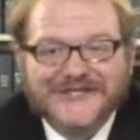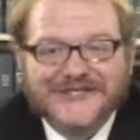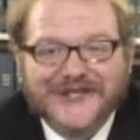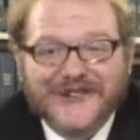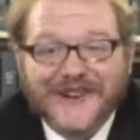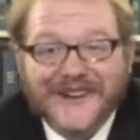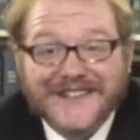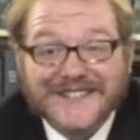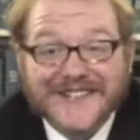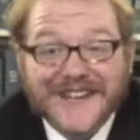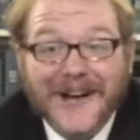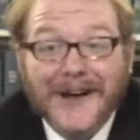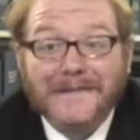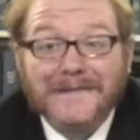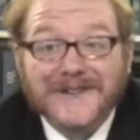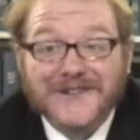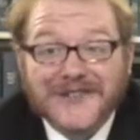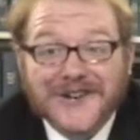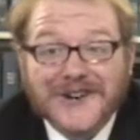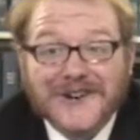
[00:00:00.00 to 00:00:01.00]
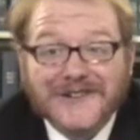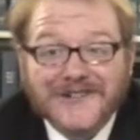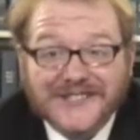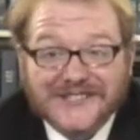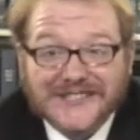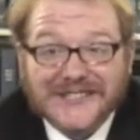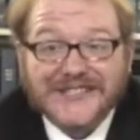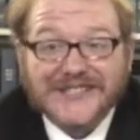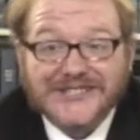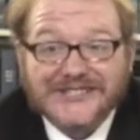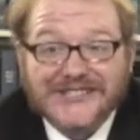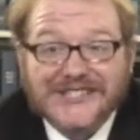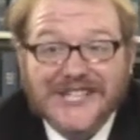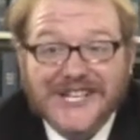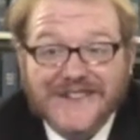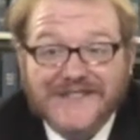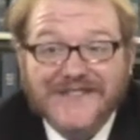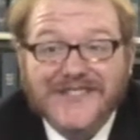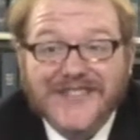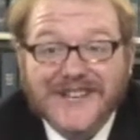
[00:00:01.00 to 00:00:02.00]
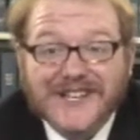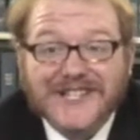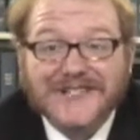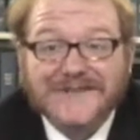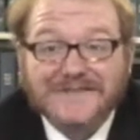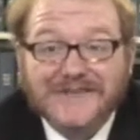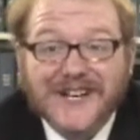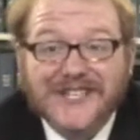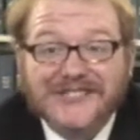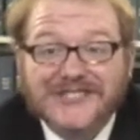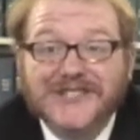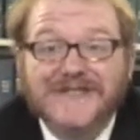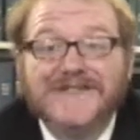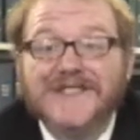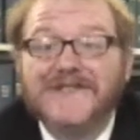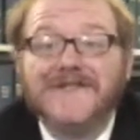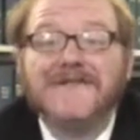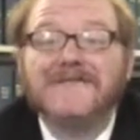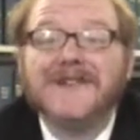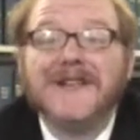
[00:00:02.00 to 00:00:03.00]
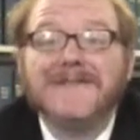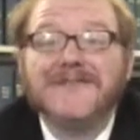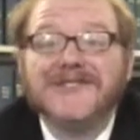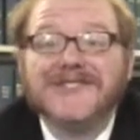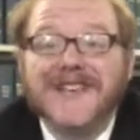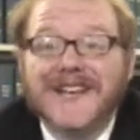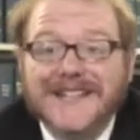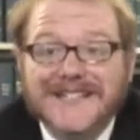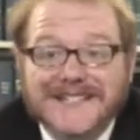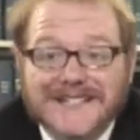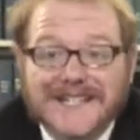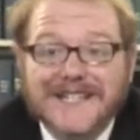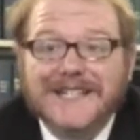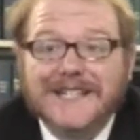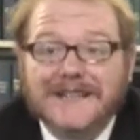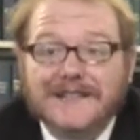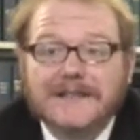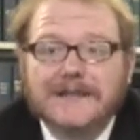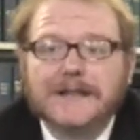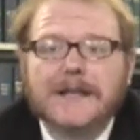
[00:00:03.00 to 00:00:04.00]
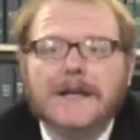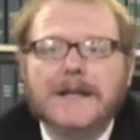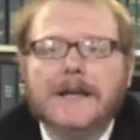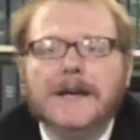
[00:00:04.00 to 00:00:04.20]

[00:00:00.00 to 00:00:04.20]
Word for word: joy to help encourage and achieve the expression of different people's ideas.